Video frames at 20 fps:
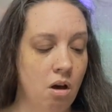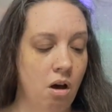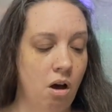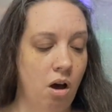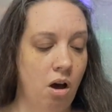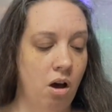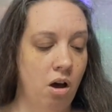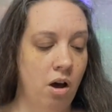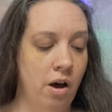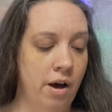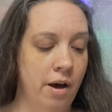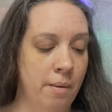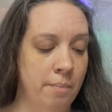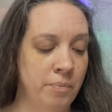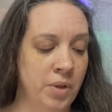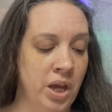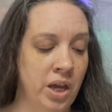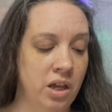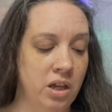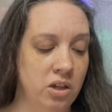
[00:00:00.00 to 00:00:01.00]

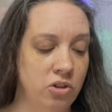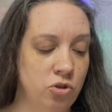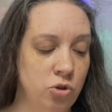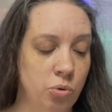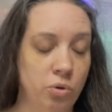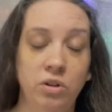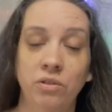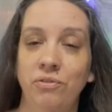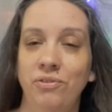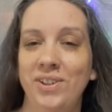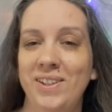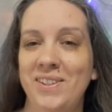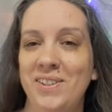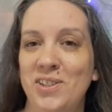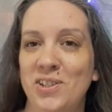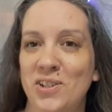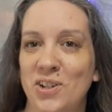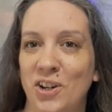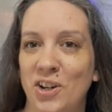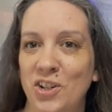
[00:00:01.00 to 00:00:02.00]
Tour de Fleece
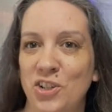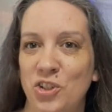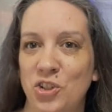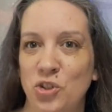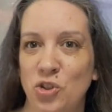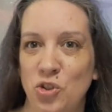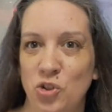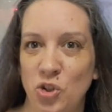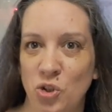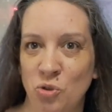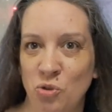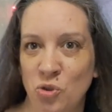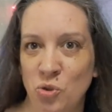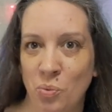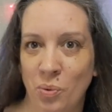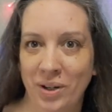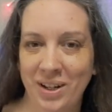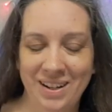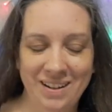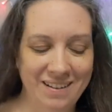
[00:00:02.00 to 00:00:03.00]
starts June
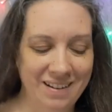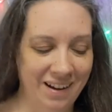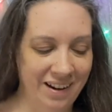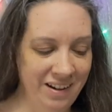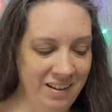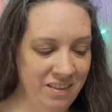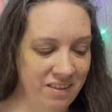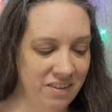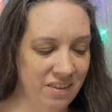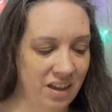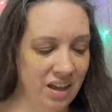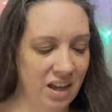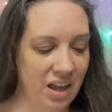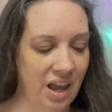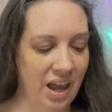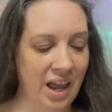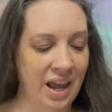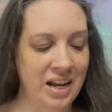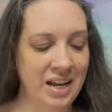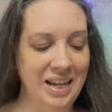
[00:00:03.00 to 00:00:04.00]
29th
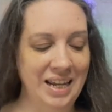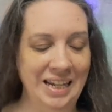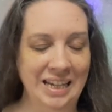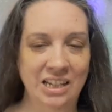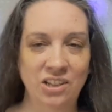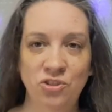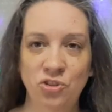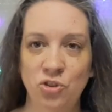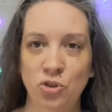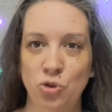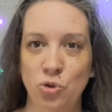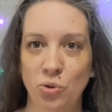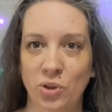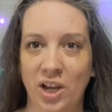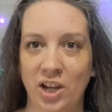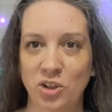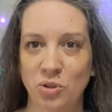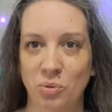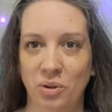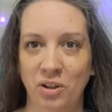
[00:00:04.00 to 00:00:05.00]
and ends July
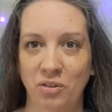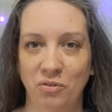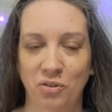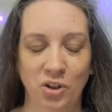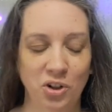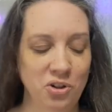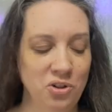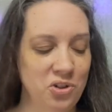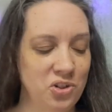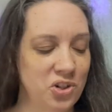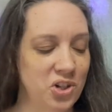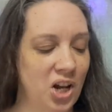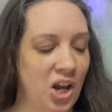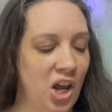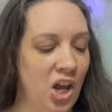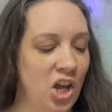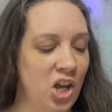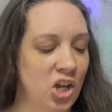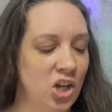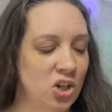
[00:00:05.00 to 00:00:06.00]
21st.
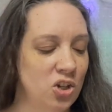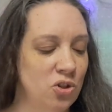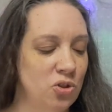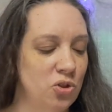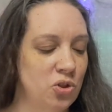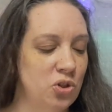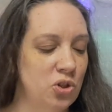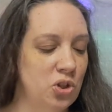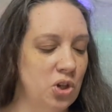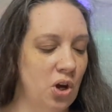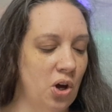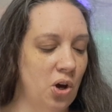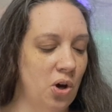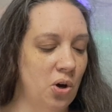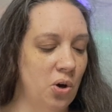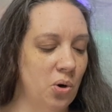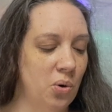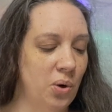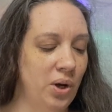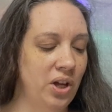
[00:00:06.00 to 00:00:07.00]

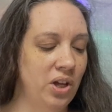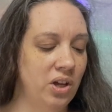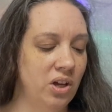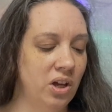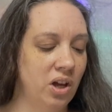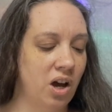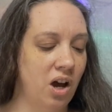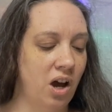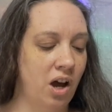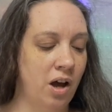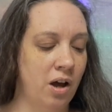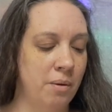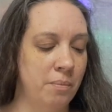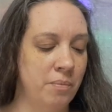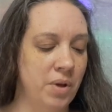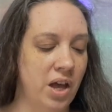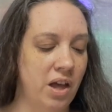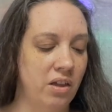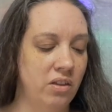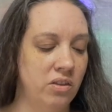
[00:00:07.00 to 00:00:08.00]
So
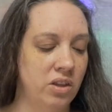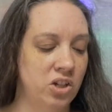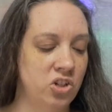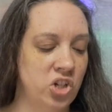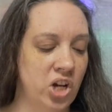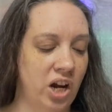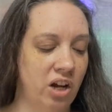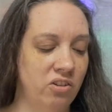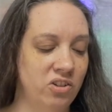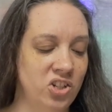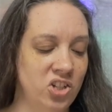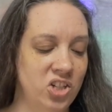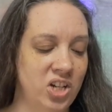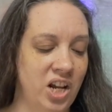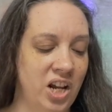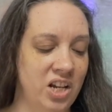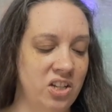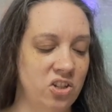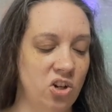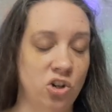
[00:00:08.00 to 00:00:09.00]
the challenge
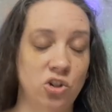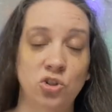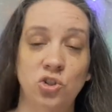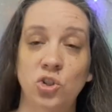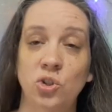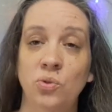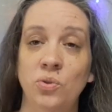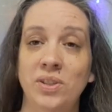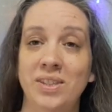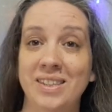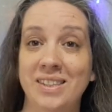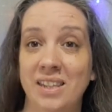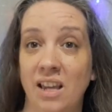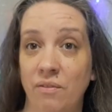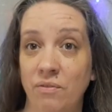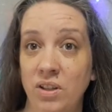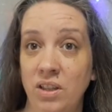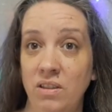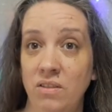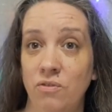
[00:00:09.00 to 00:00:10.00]
days are June
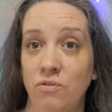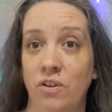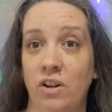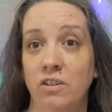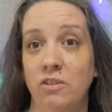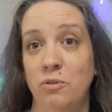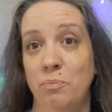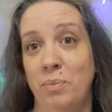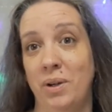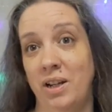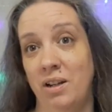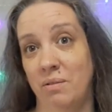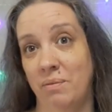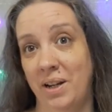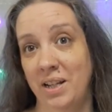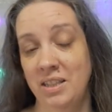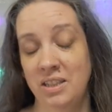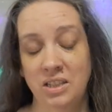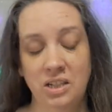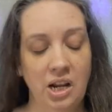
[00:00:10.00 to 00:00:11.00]
7th, followed by a
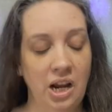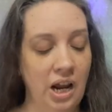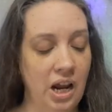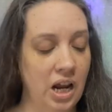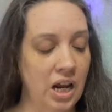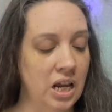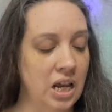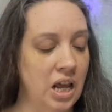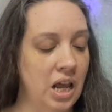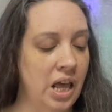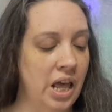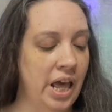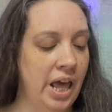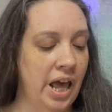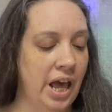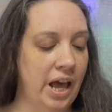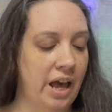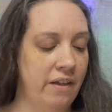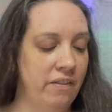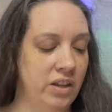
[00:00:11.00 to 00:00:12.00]
rest day,
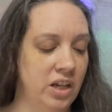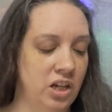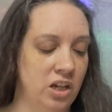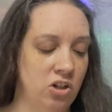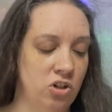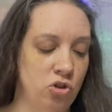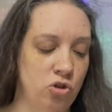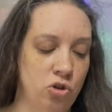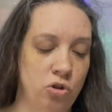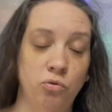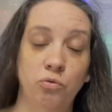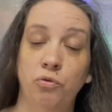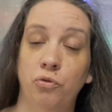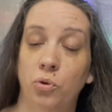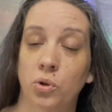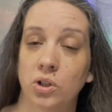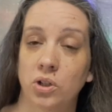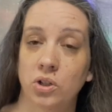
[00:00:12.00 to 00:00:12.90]
and then July,